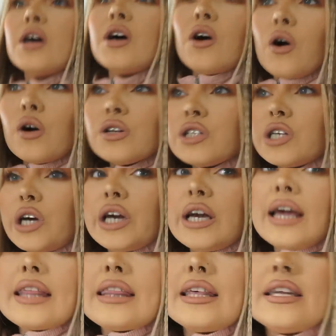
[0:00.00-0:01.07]
On
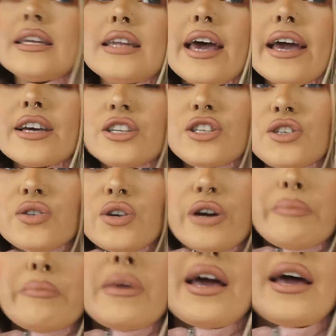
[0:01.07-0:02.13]
to the next
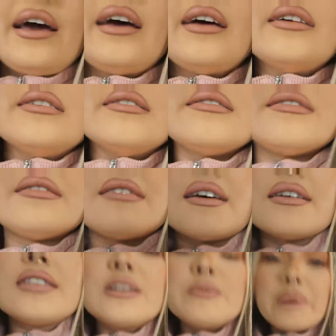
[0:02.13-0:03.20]
room is a
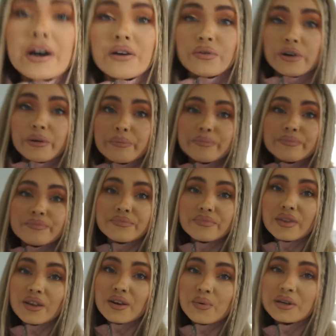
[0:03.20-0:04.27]
spare room,
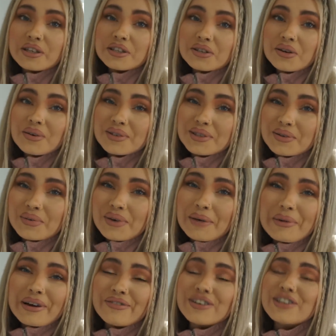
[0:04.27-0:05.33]
which is also a
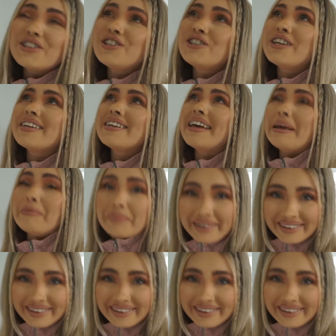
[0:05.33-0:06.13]
bit of a shit heap.